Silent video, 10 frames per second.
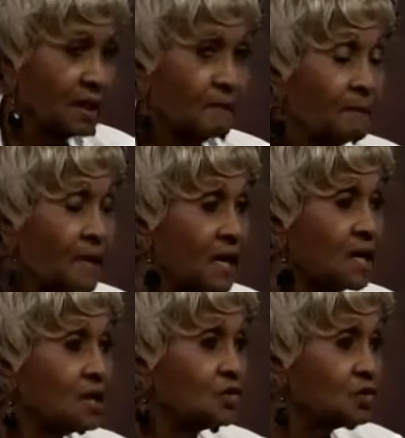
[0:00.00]

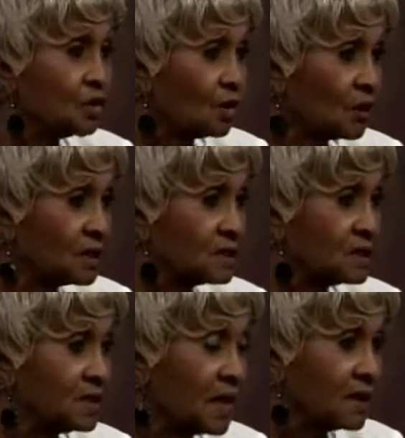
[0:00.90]
Make a choice
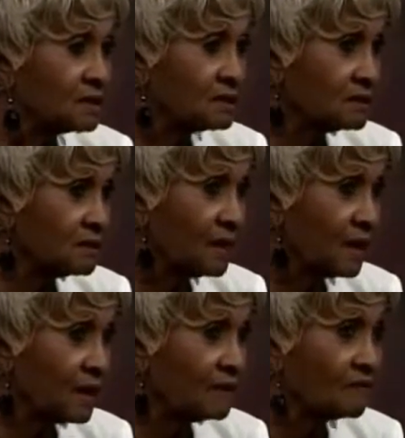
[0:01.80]
not to have